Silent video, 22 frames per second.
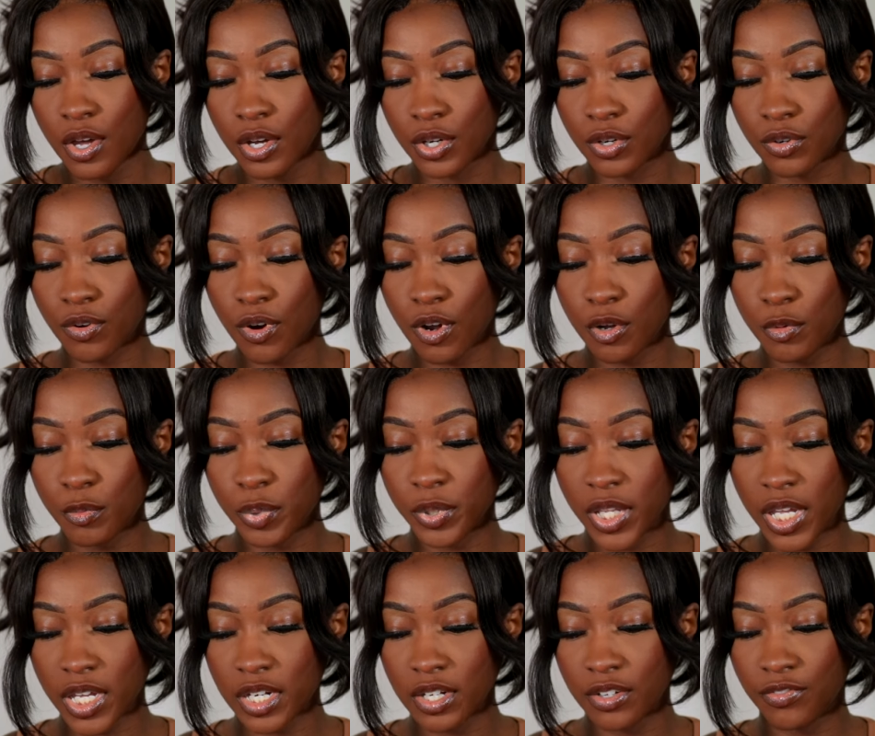chrome
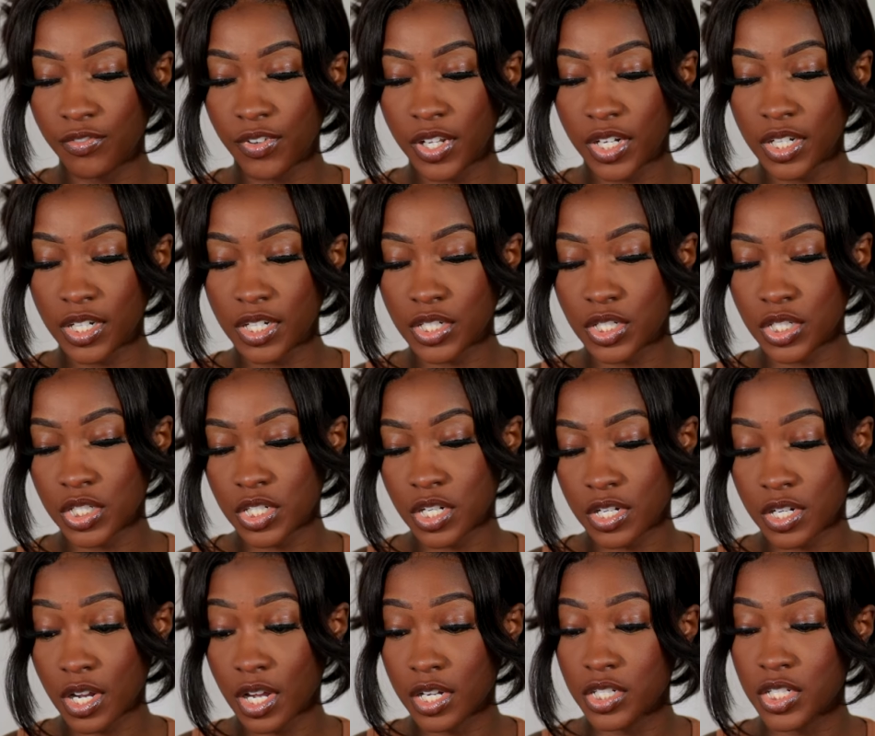plated finish,
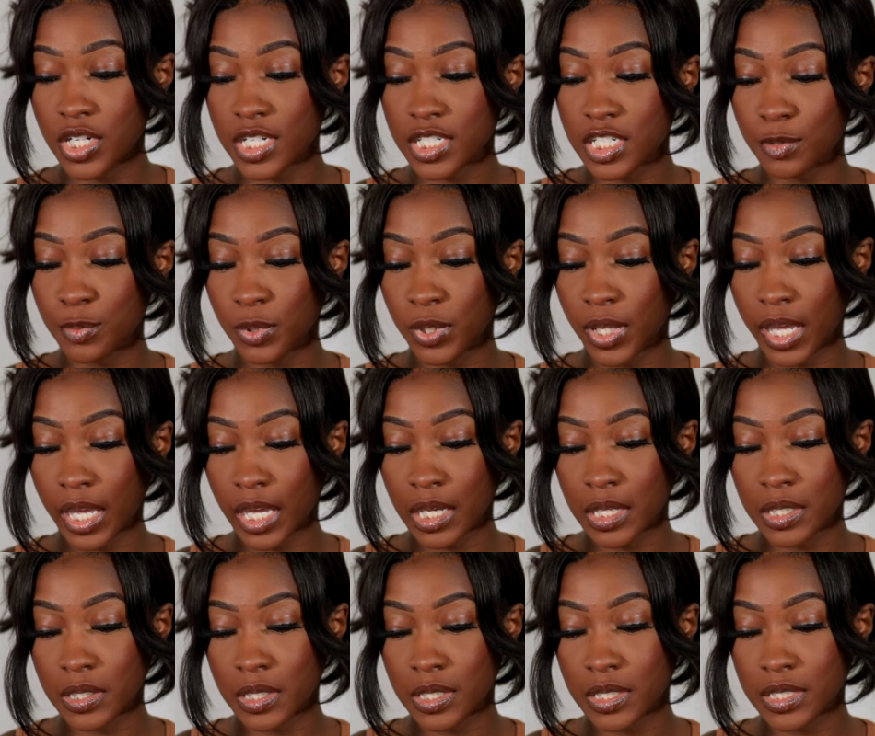adjust adjustable
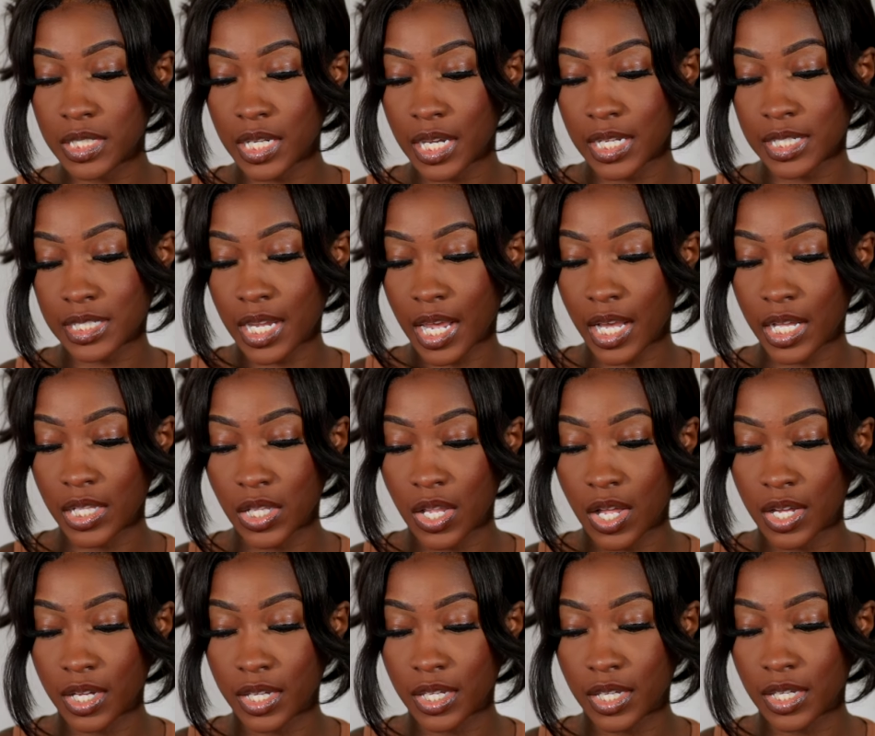angles,
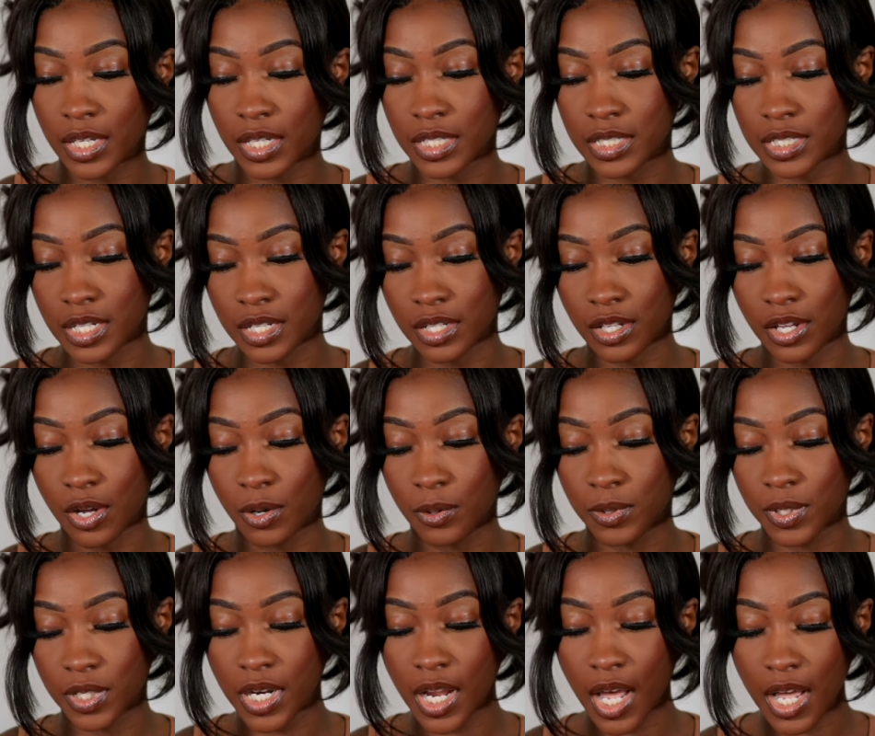anti-clogging
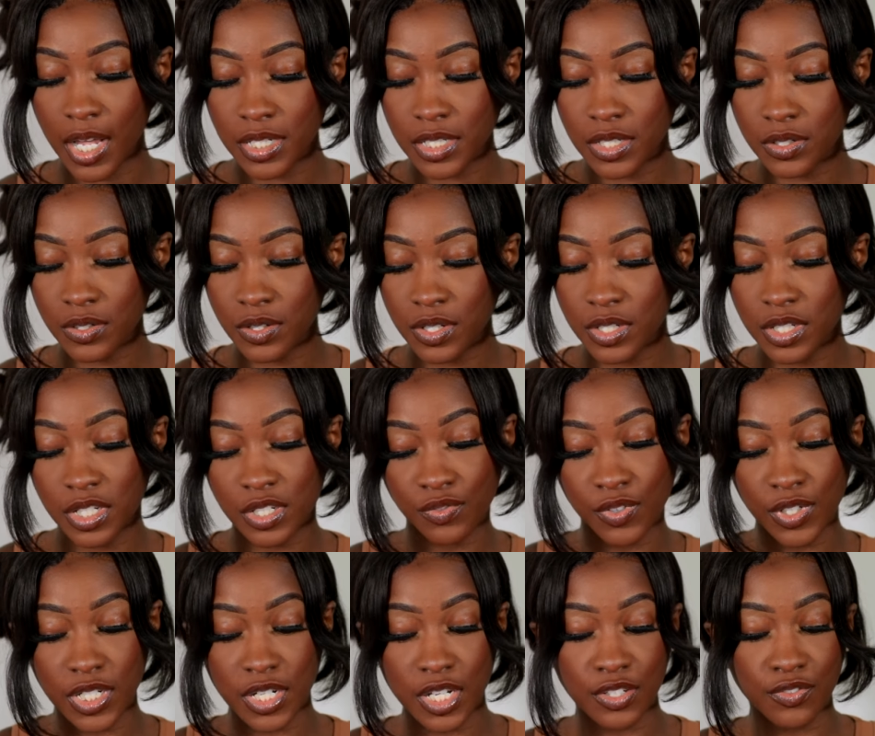silicone nozzles. This
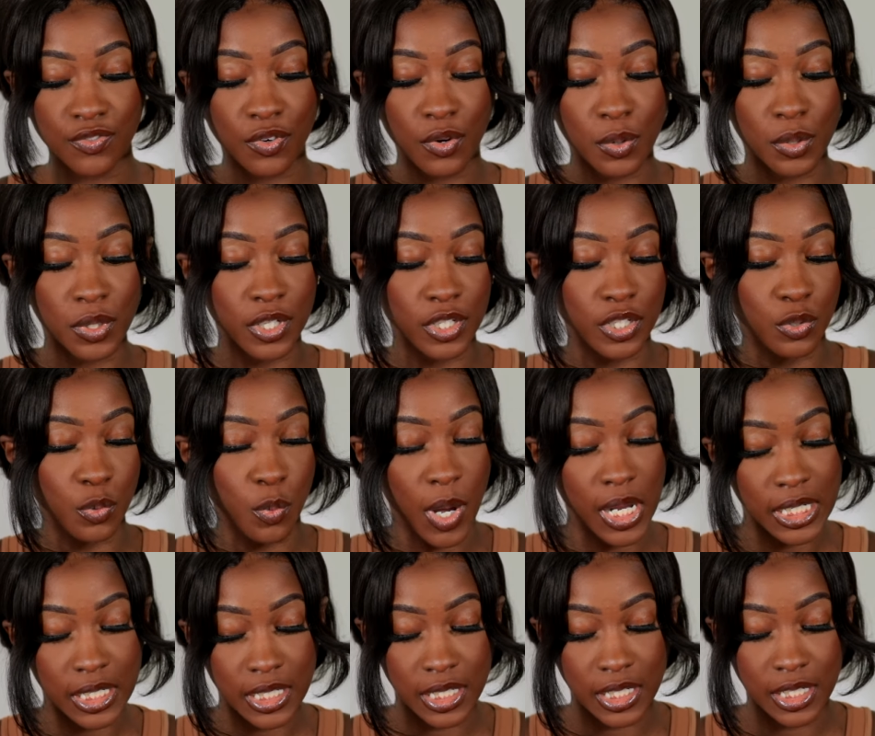retails for only
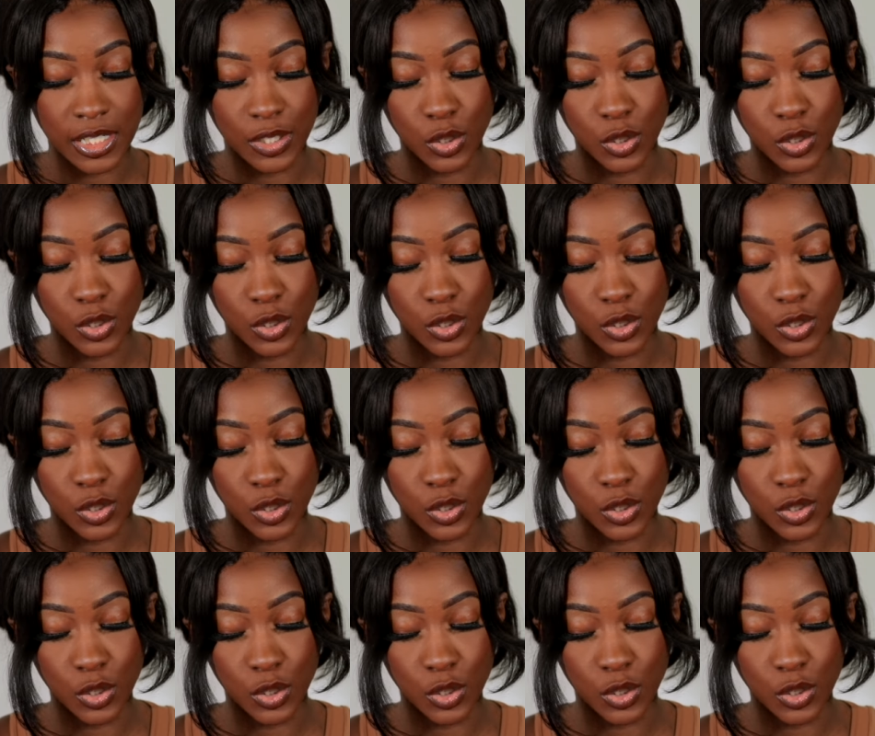twenty